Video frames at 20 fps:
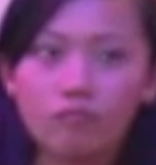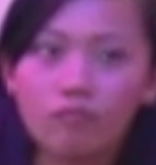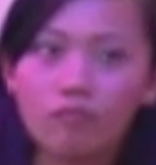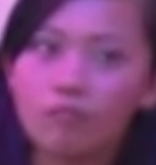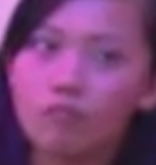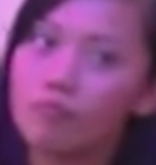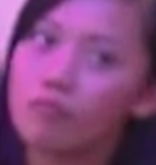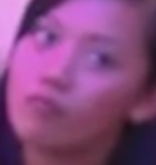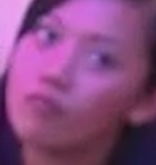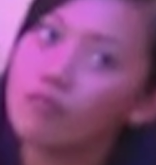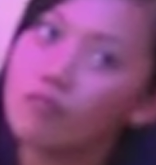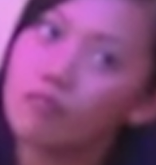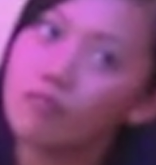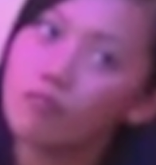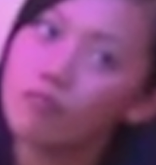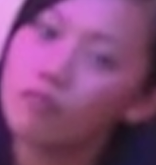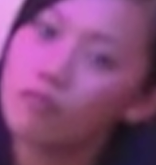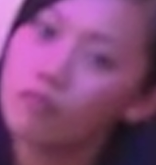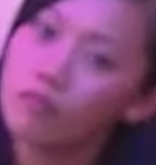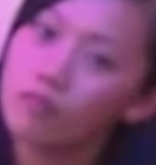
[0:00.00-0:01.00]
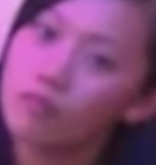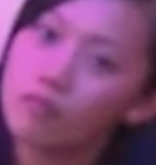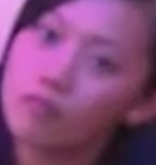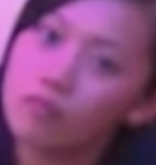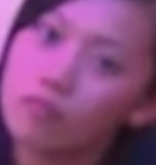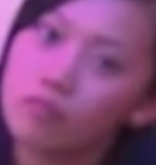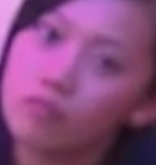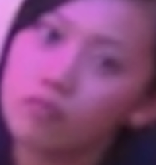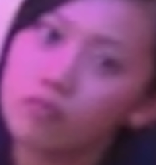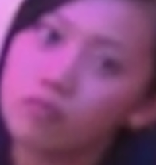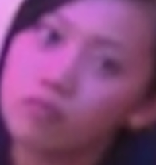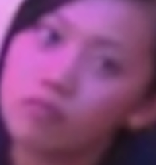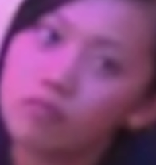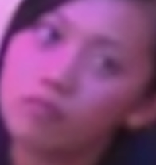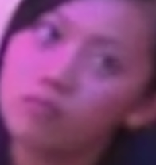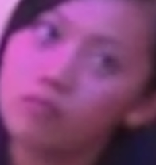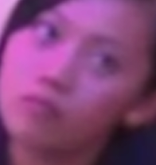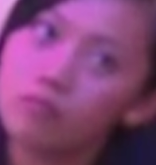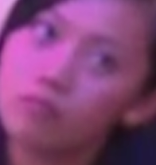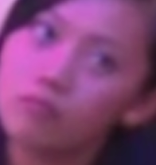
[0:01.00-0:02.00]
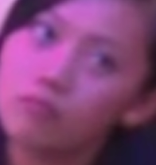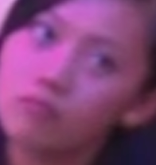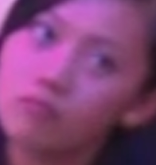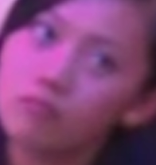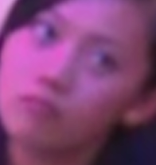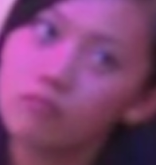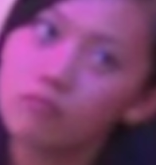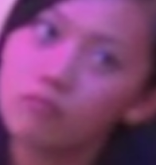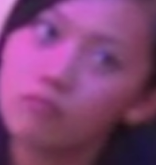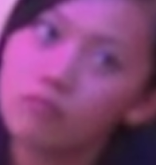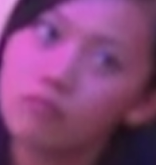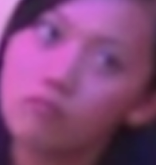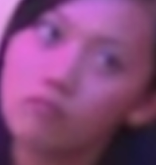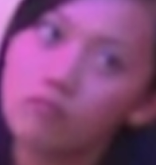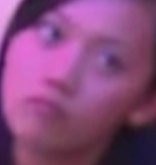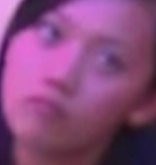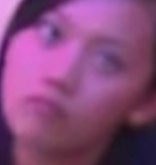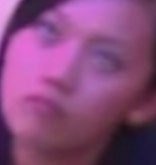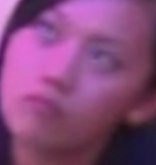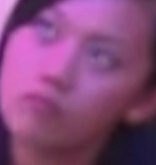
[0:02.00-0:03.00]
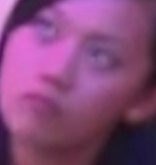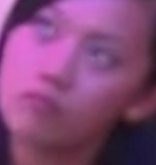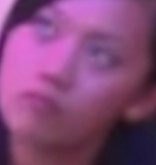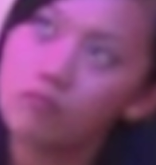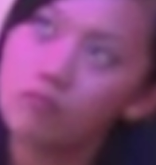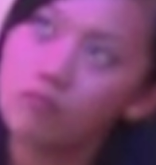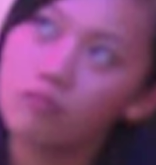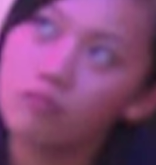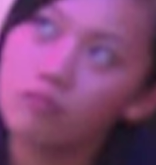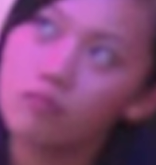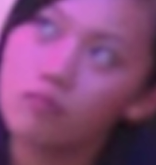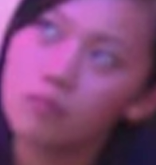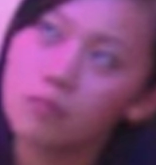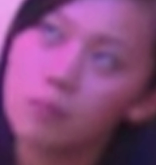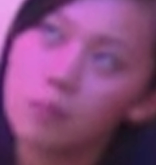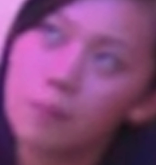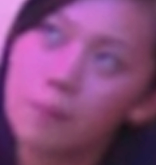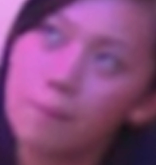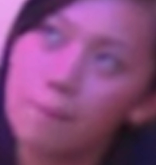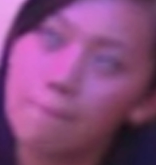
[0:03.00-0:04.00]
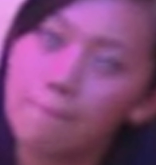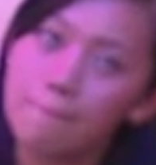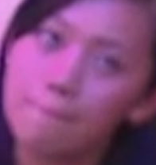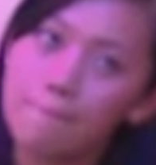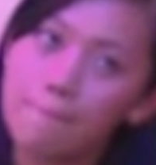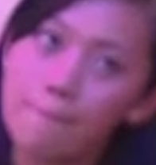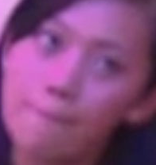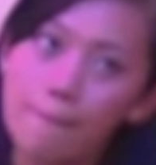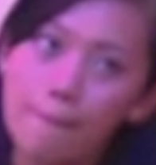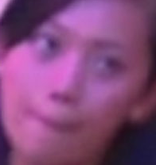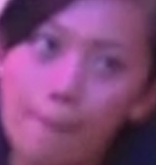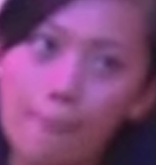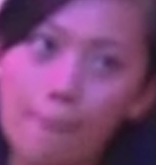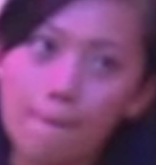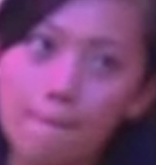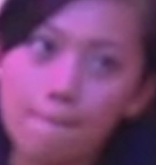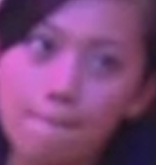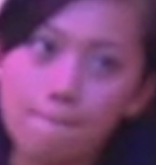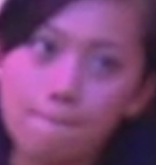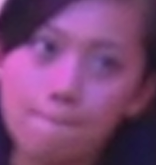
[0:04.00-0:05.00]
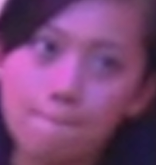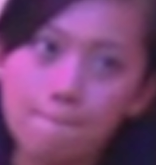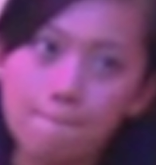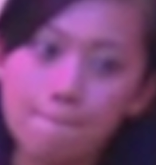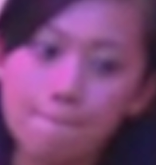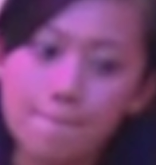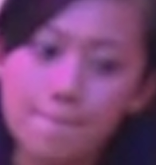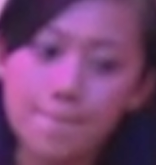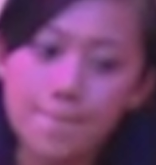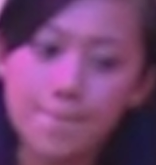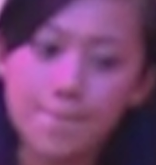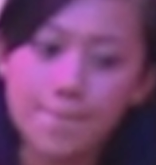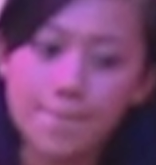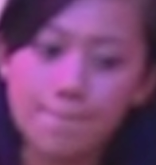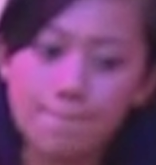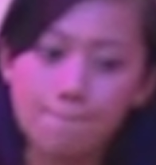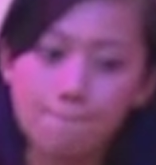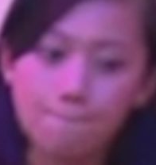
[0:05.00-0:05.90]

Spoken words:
The person shown says nothing.